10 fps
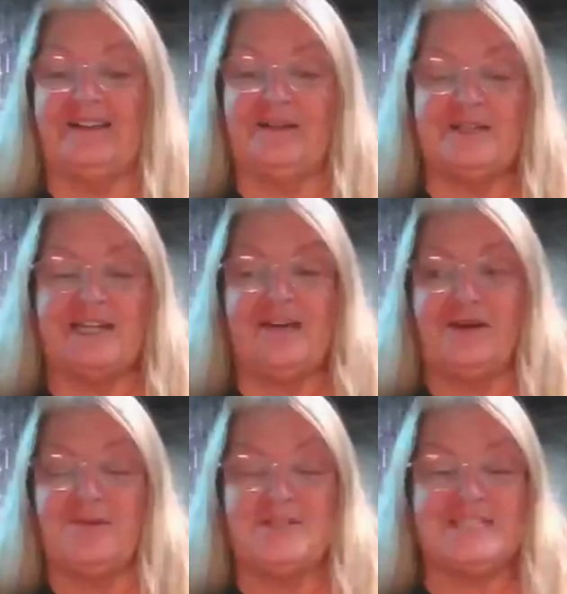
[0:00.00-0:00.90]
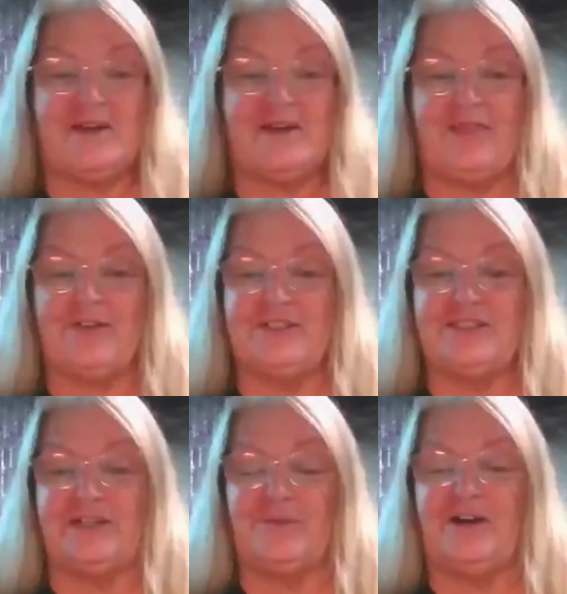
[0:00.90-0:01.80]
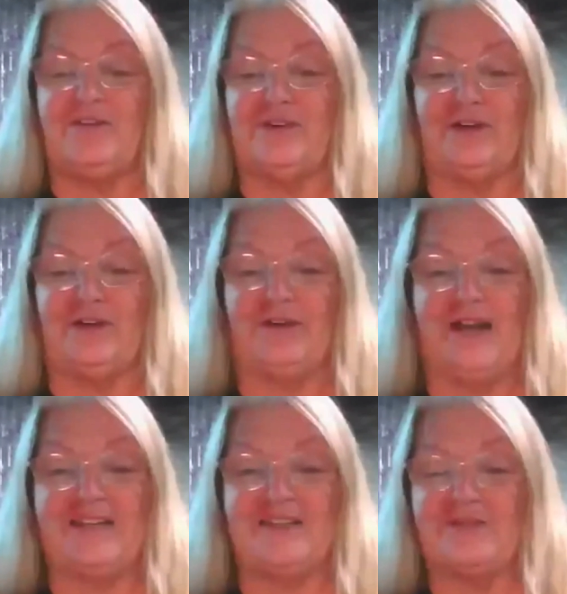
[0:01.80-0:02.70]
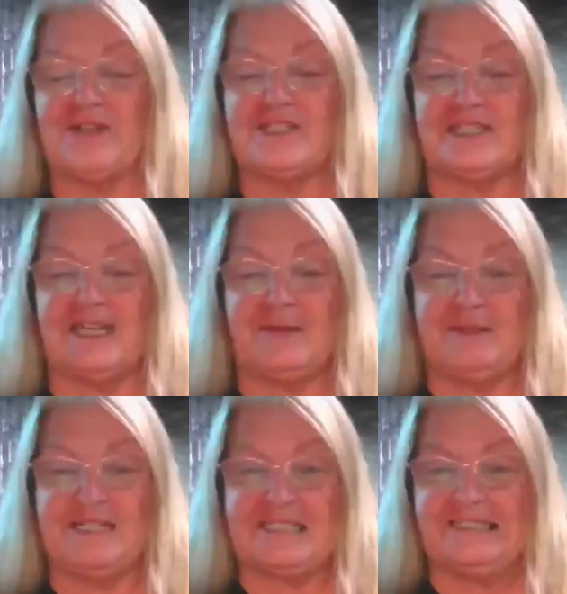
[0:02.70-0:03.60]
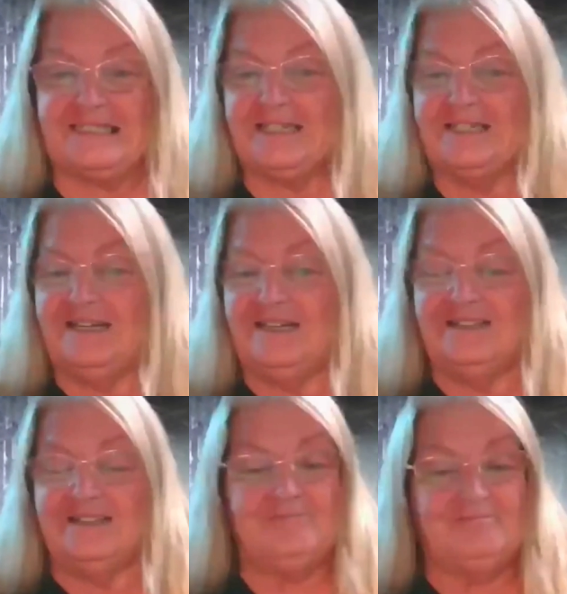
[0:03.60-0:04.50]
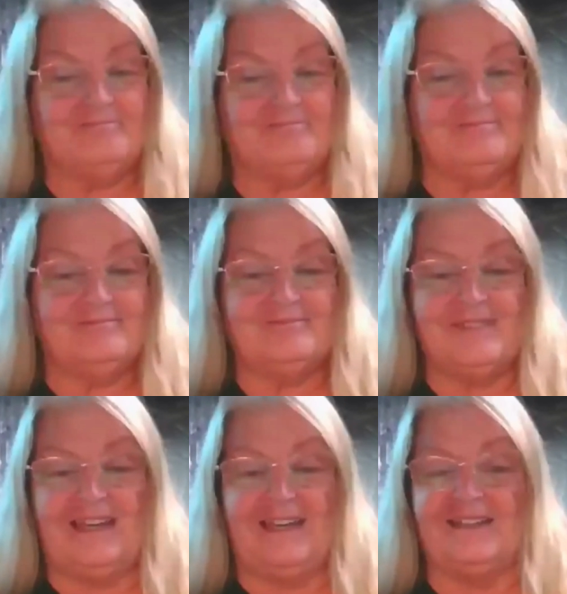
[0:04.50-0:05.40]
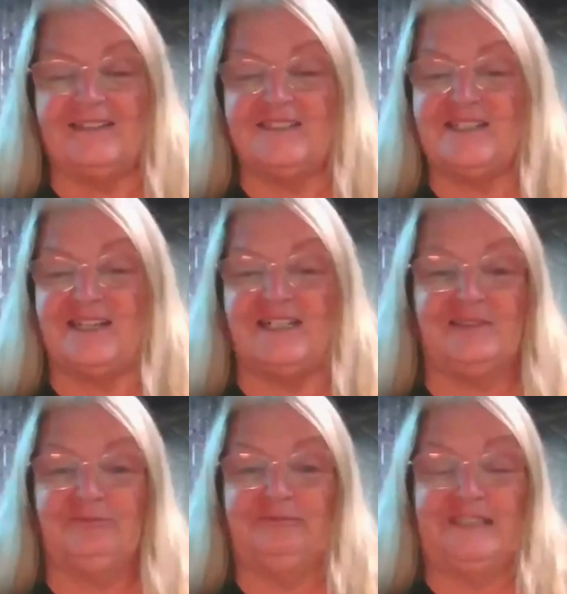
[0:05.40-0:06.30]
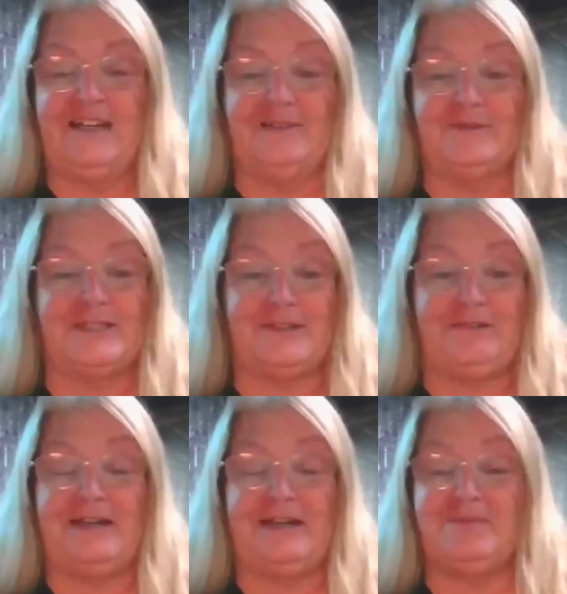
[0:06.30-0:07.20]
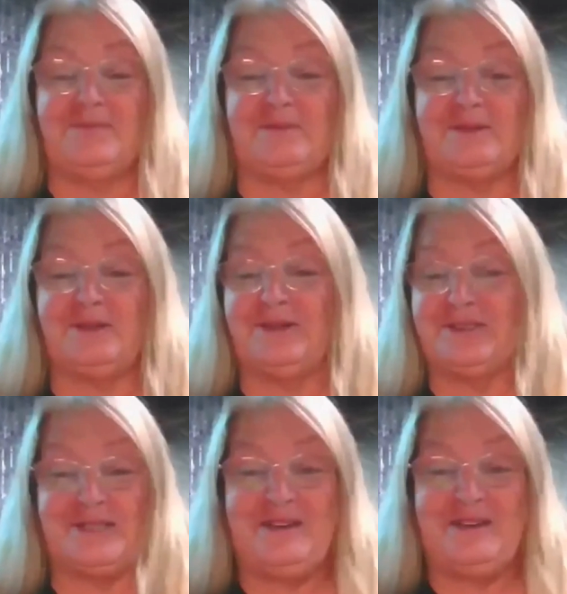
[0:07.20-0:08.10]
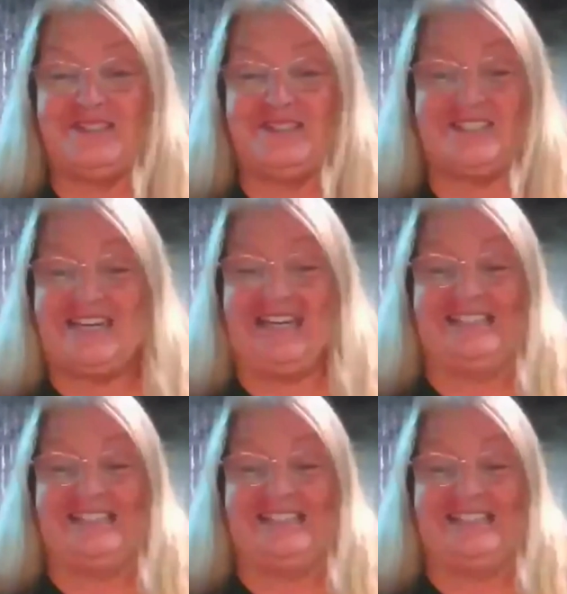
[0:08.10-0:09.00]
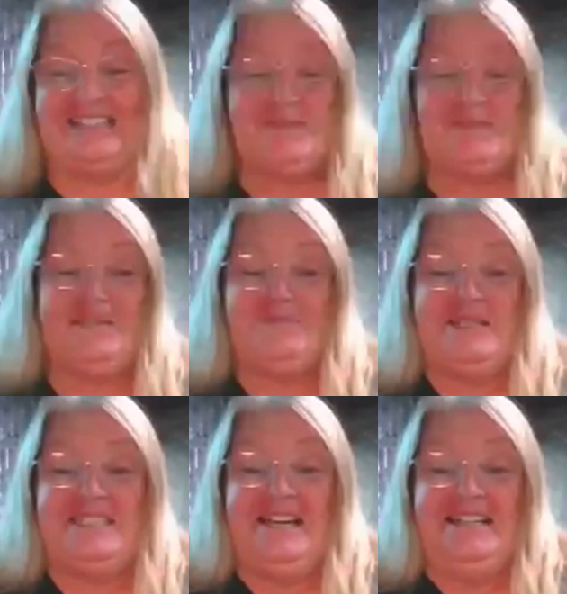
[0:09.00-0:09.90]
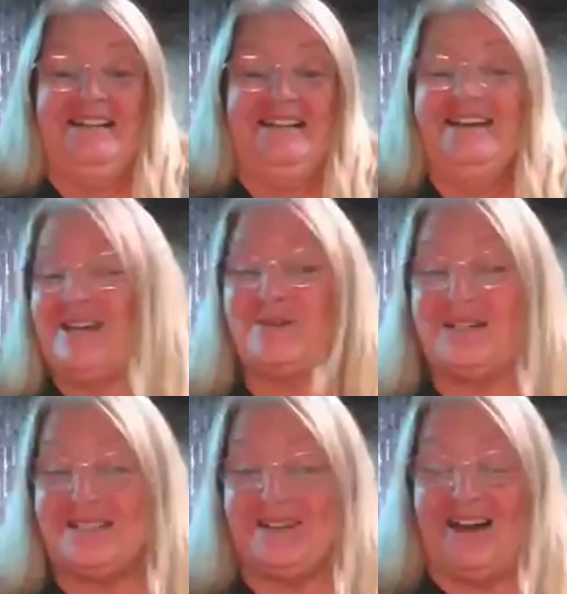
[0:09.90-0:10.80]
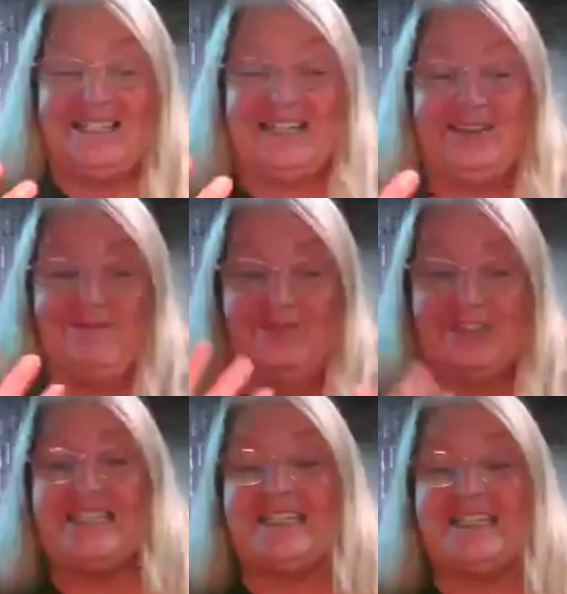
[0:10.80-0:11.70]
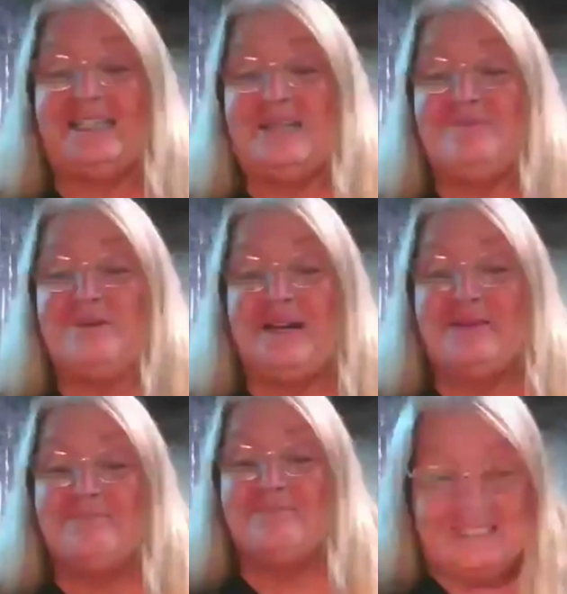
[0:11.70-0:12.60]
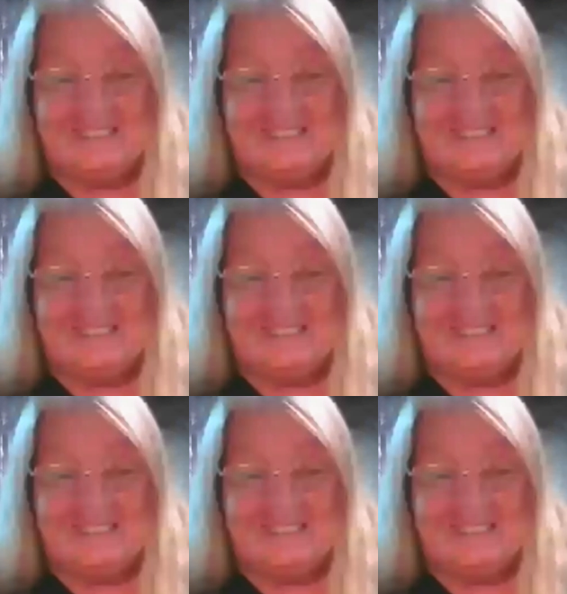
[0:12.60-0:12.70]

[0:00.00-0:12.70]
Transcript: him, and there he was now third year Wilfrid Laurier University in business. And yeah, it was great to be able to go out to Mother's Day and celebrate. He's my son. I didn't physically born him, but